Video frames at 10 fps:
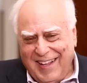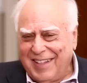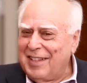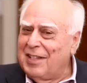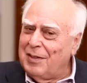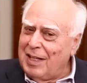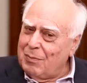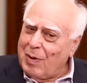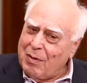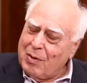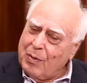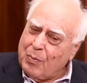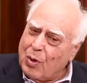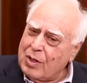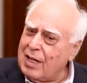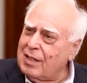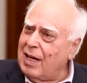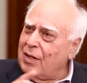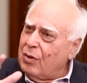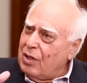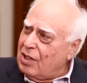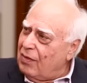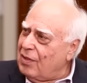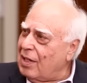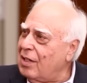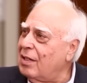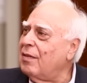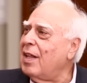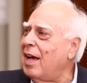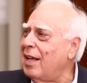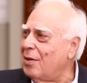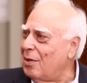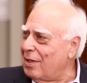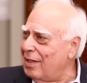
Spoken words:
these reports are sent to the Chief Justice of the High Court.